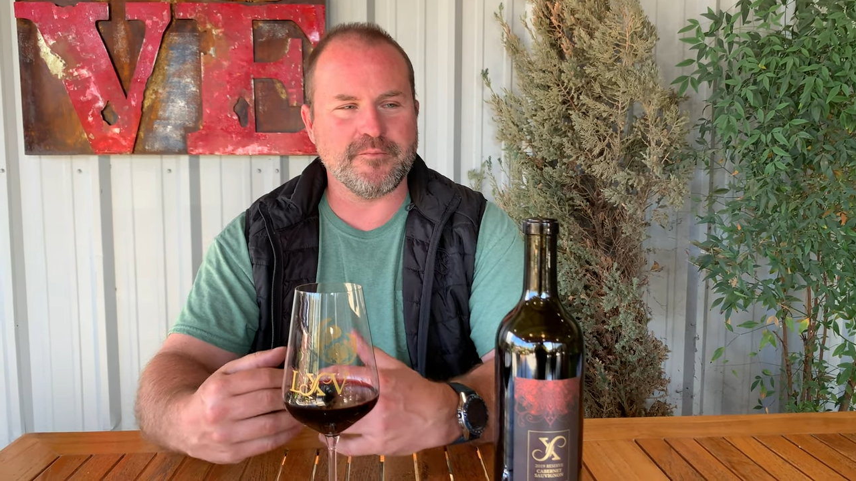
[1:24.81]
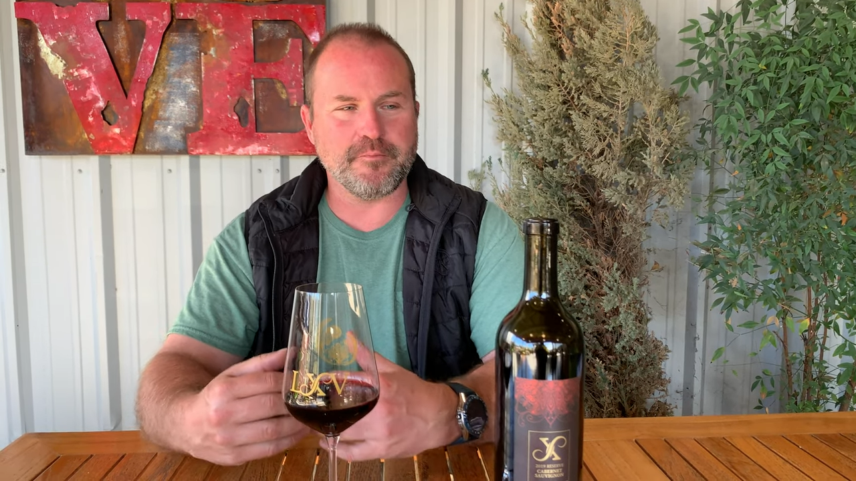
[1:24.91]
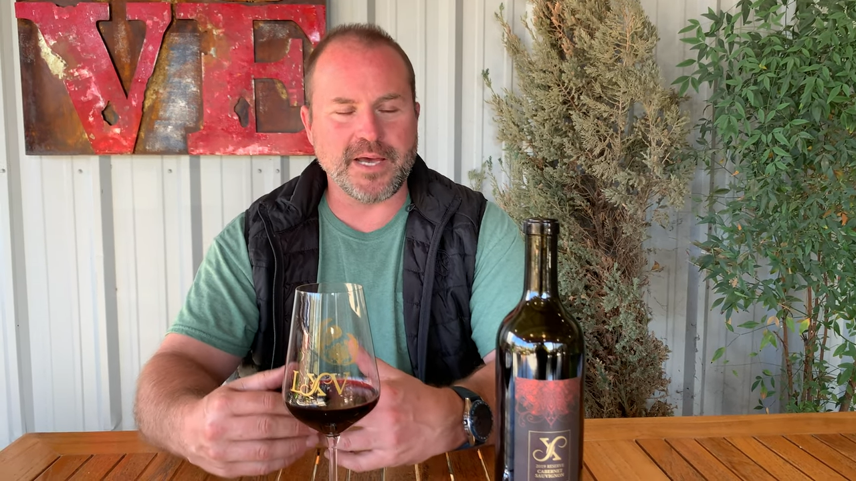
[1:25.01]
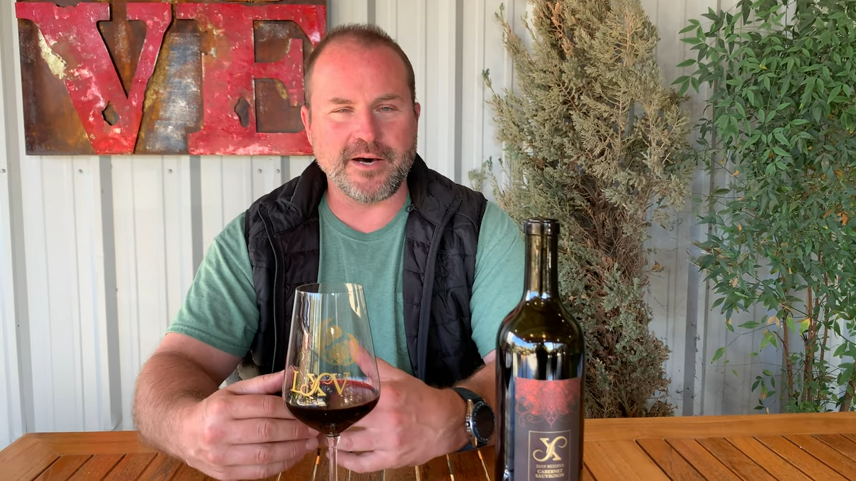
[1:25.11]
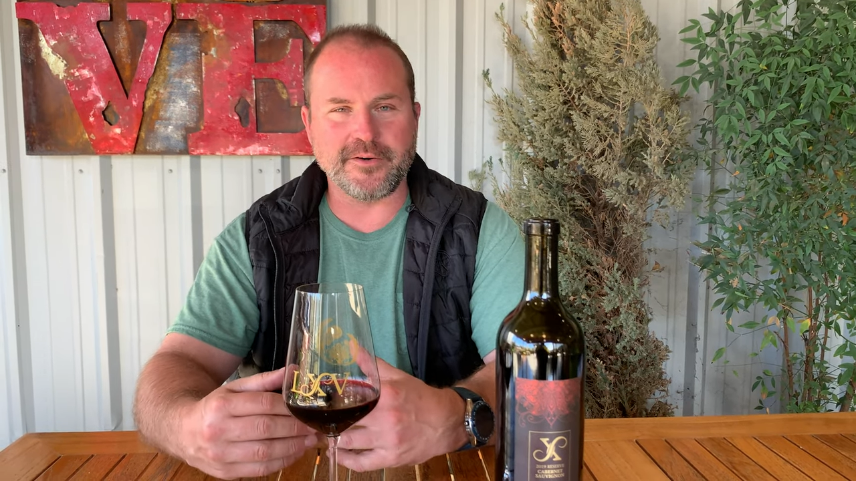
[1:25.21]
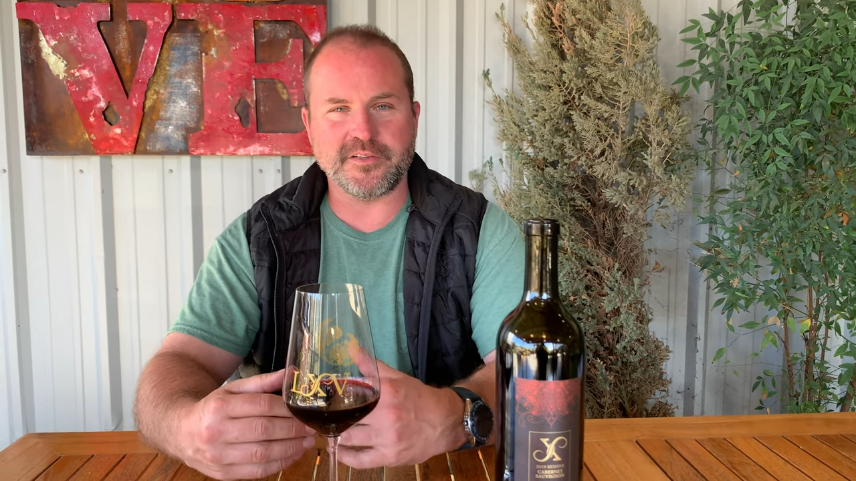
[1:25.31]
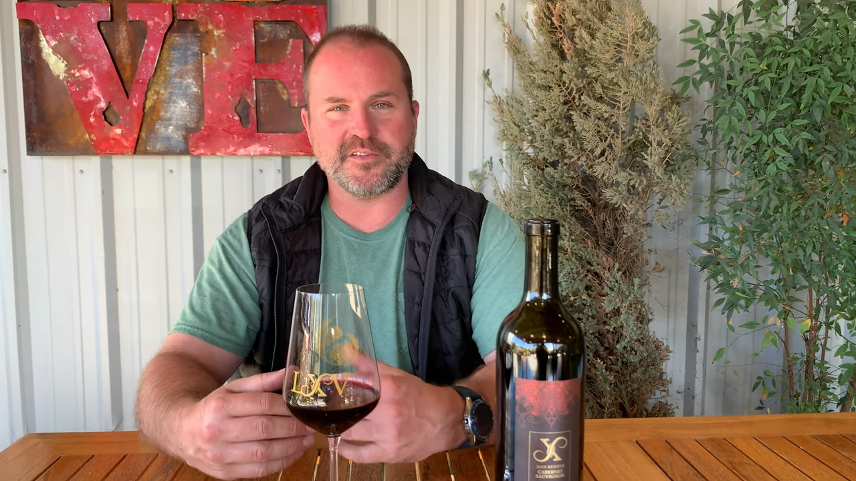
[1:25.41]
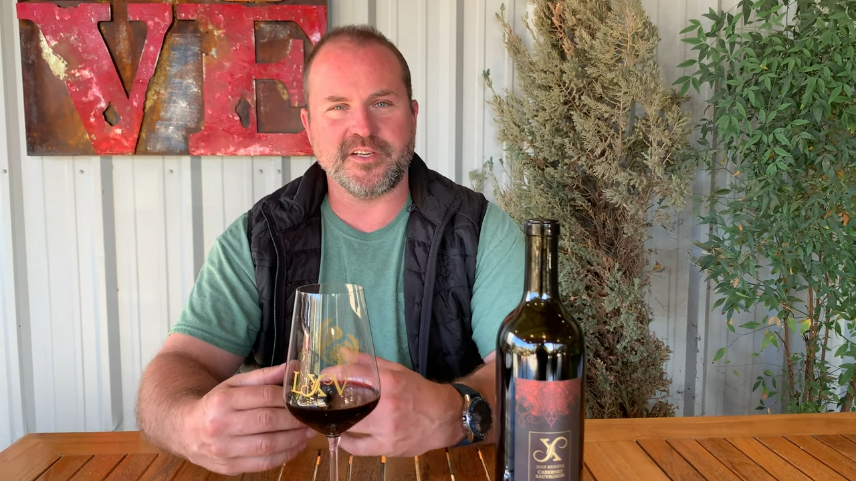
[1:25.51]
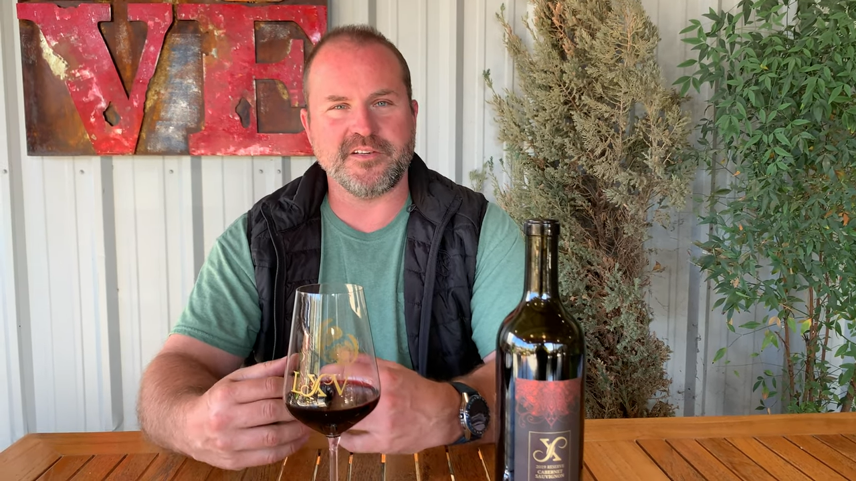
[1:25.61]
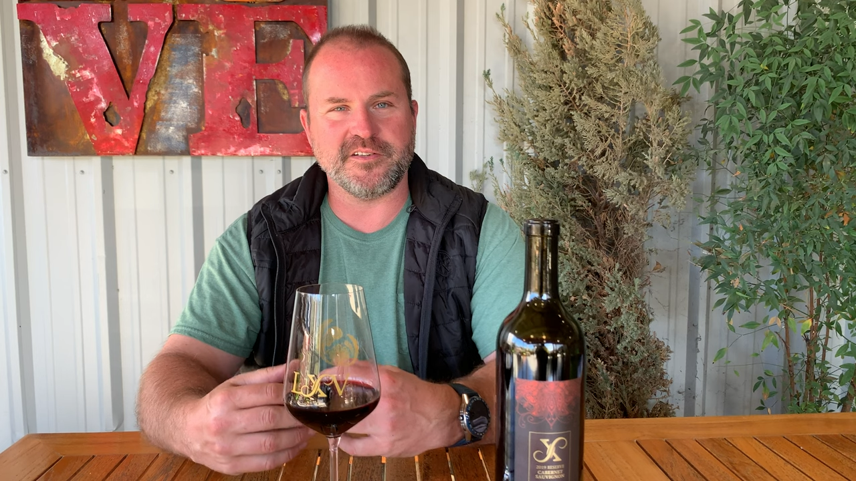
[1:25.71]

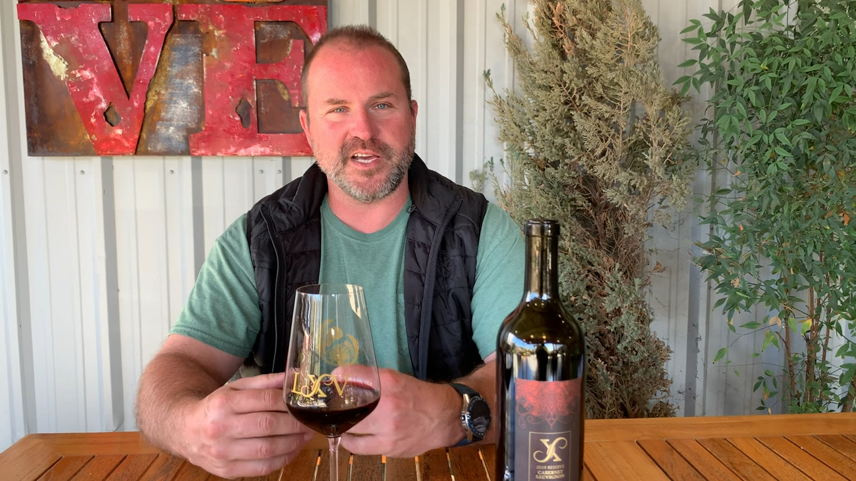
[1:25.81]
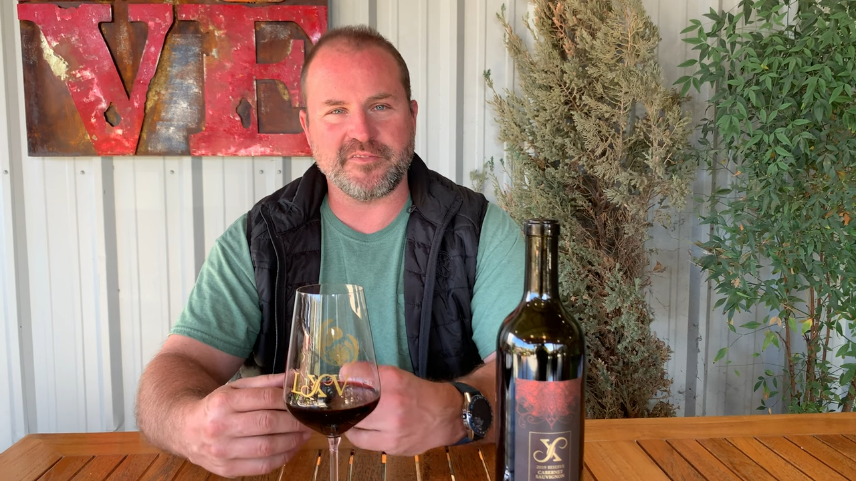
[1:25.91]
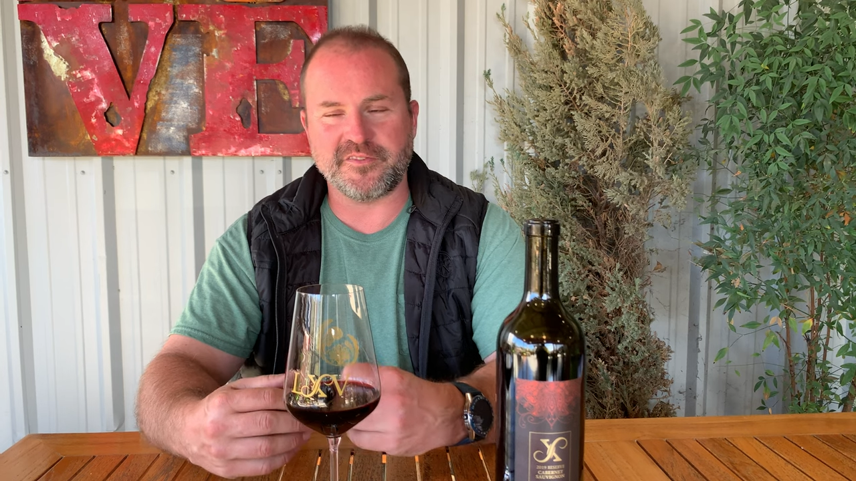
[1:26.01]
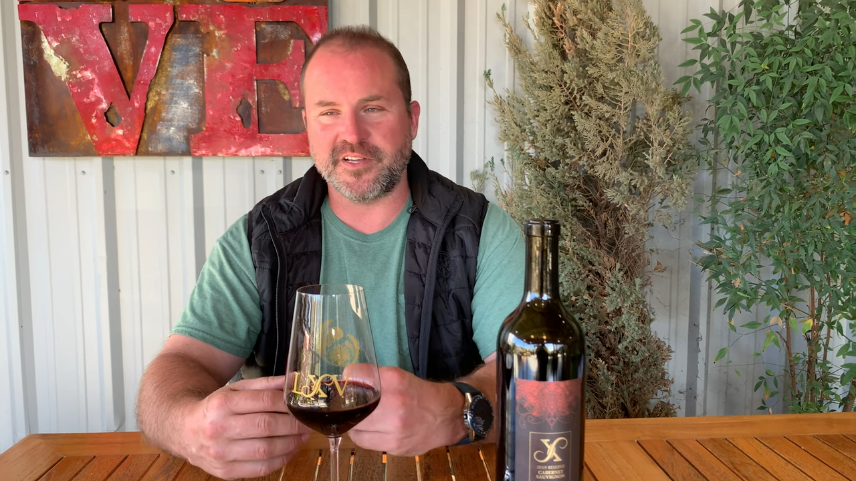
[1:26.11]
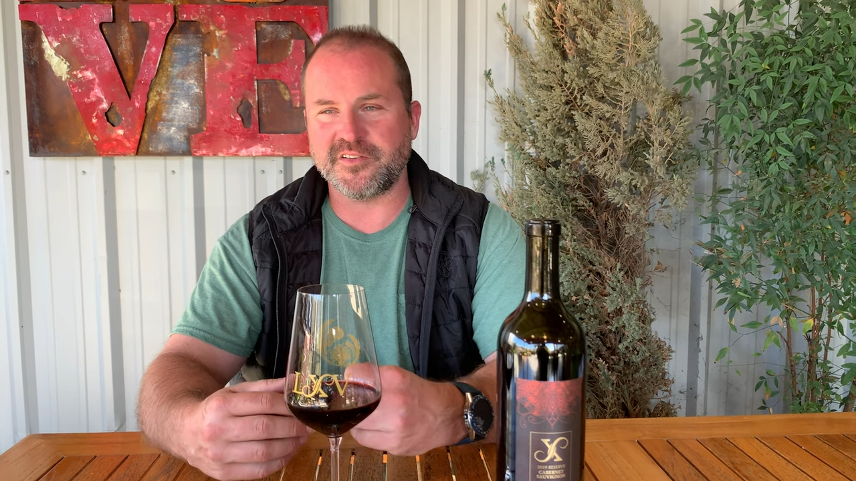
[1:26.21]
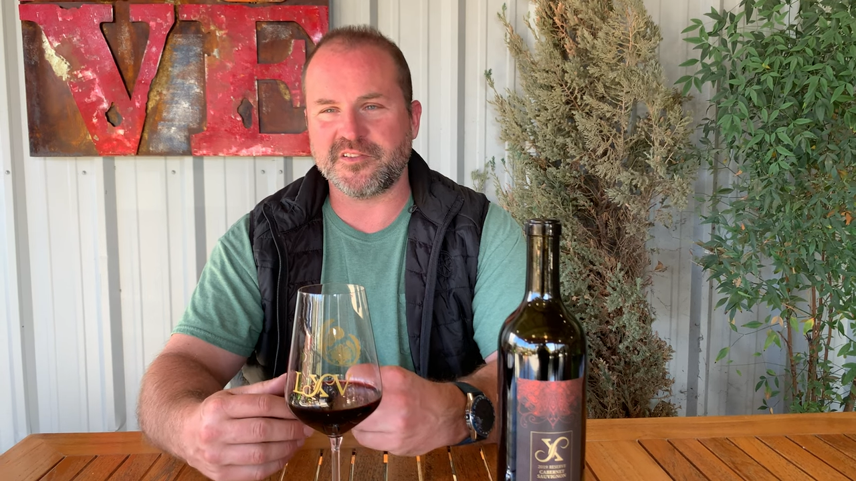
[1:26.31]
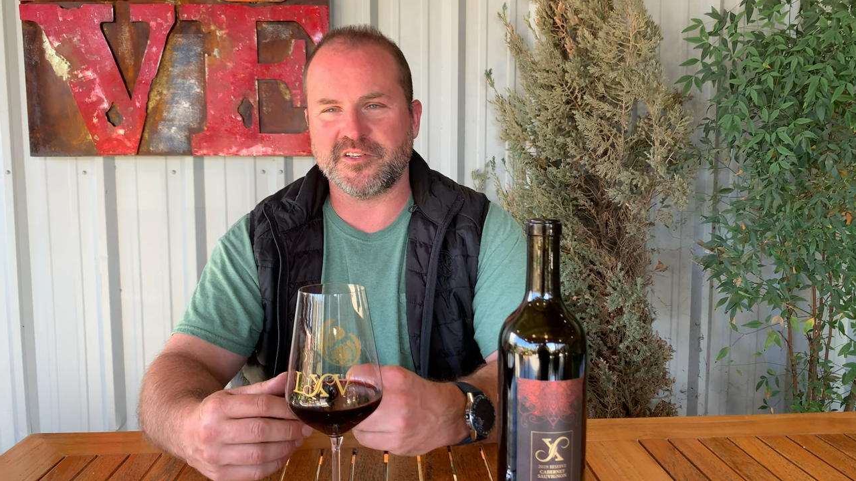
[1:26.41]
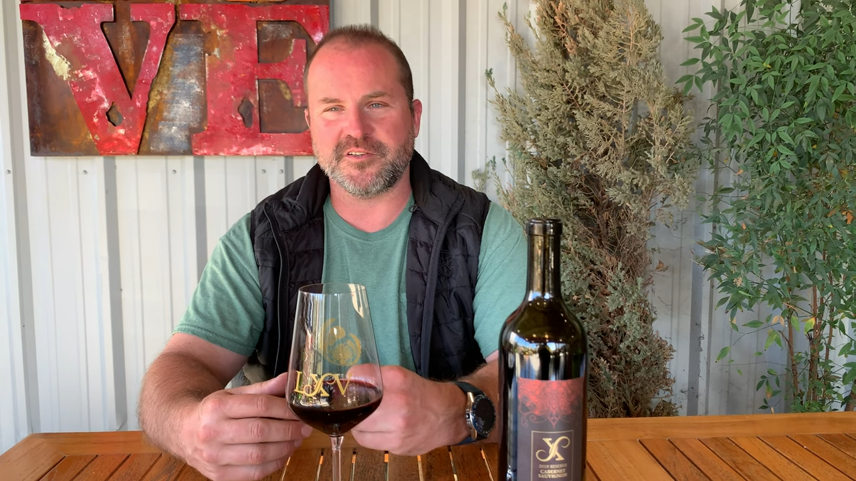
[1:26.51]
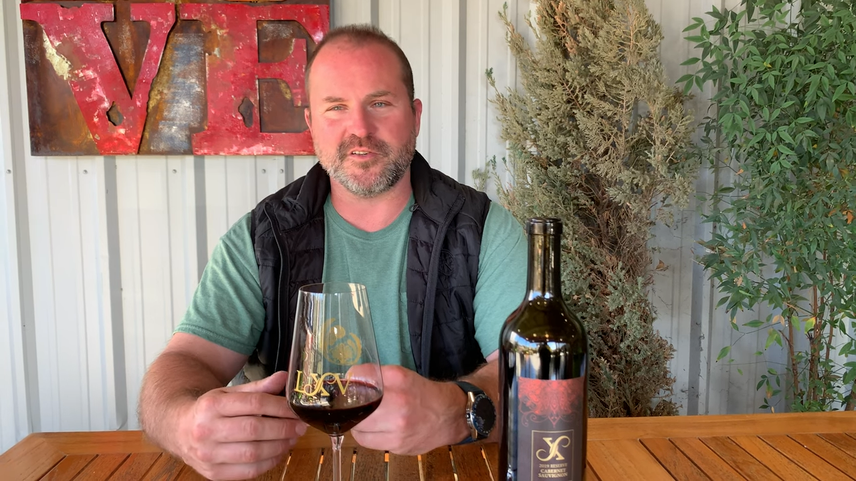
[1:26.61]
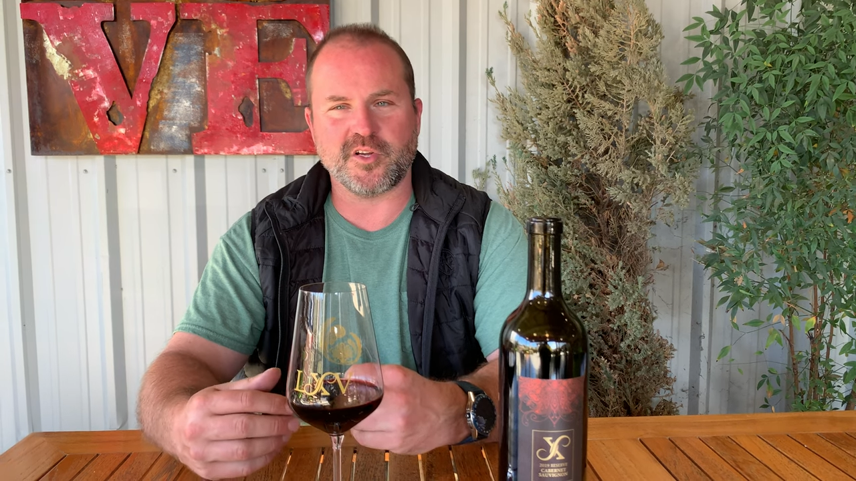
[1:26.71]
balance and deftness and